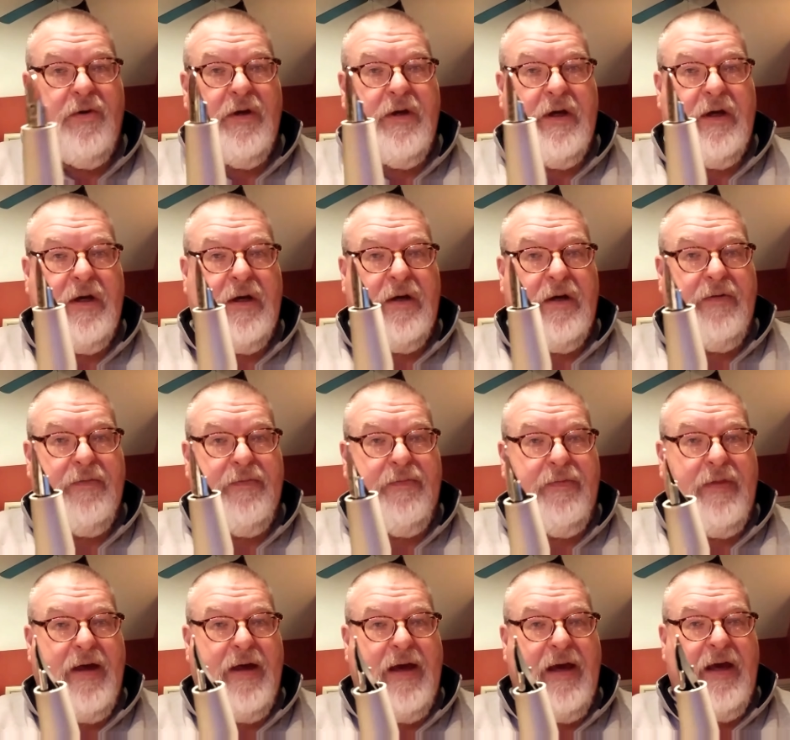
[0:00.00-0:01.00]

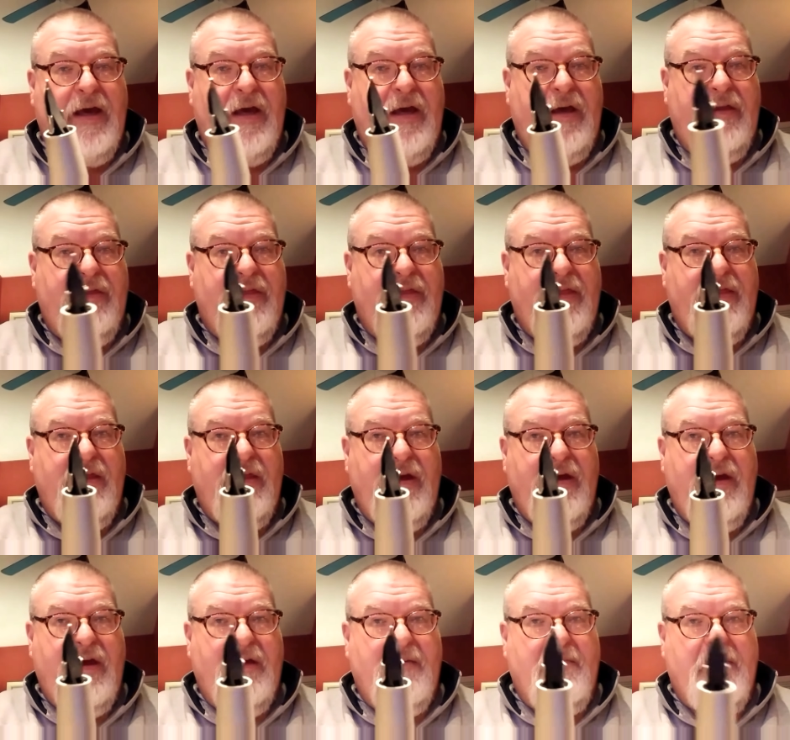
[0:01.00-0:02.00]

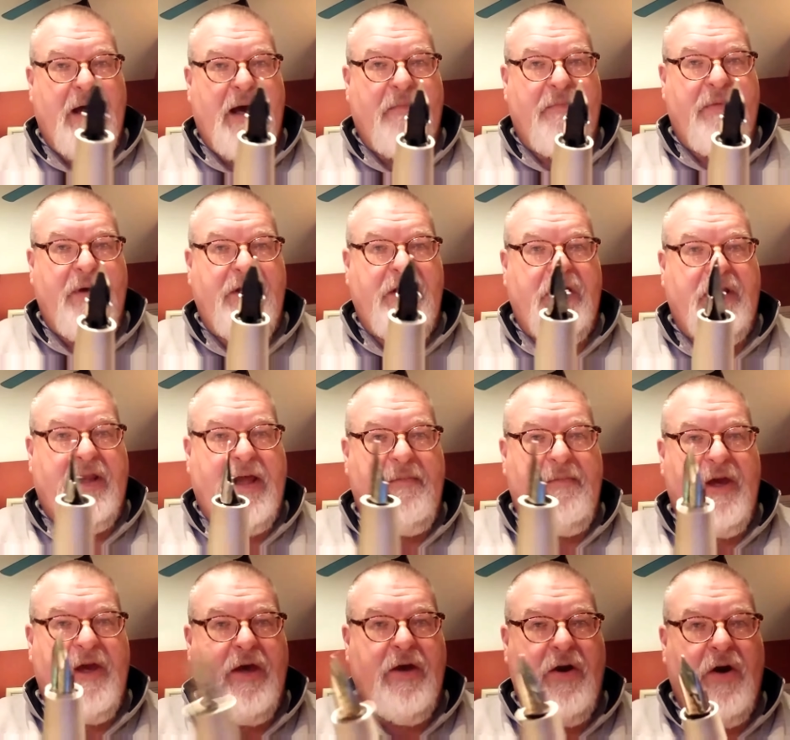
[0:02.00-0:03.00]
In my opinion,
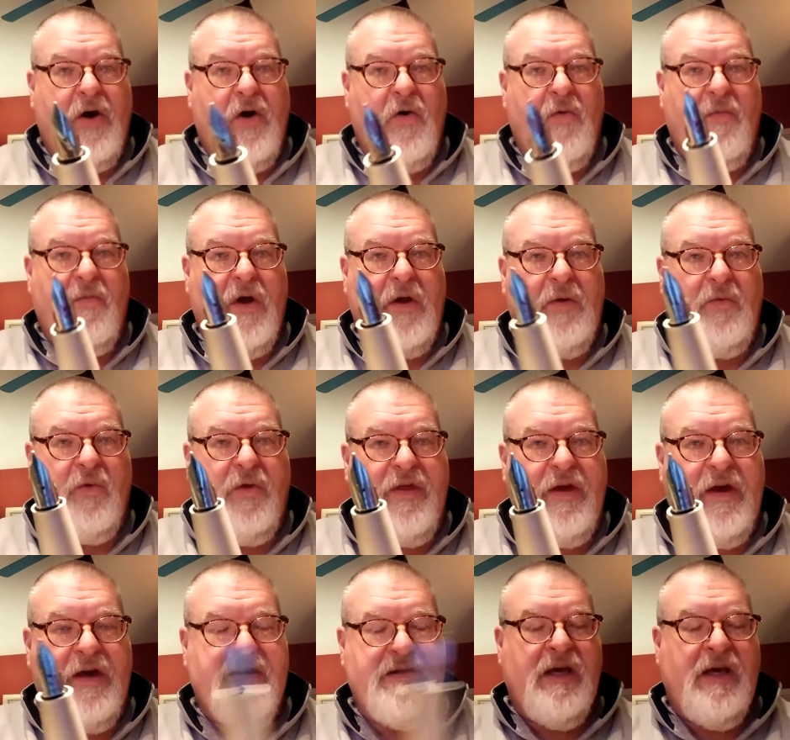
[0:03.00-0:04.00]
Lamy hit a home run with
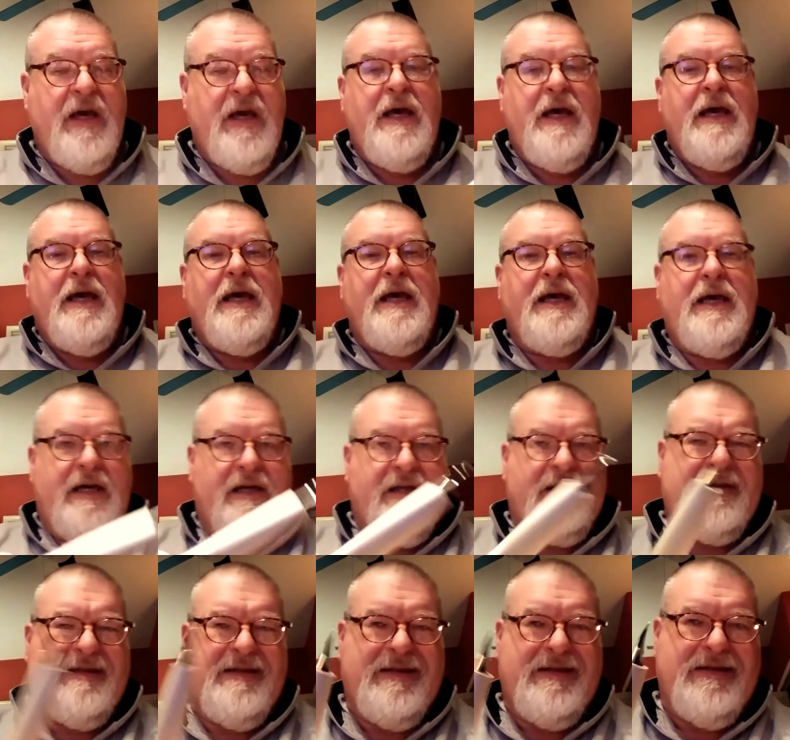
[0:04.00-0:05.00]
this.
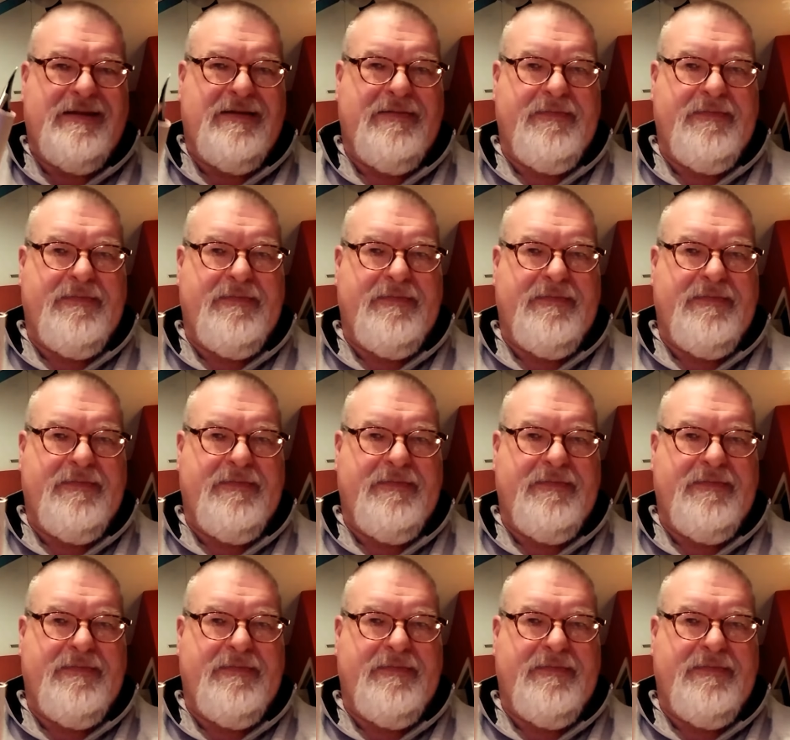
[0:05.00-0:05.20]
It's.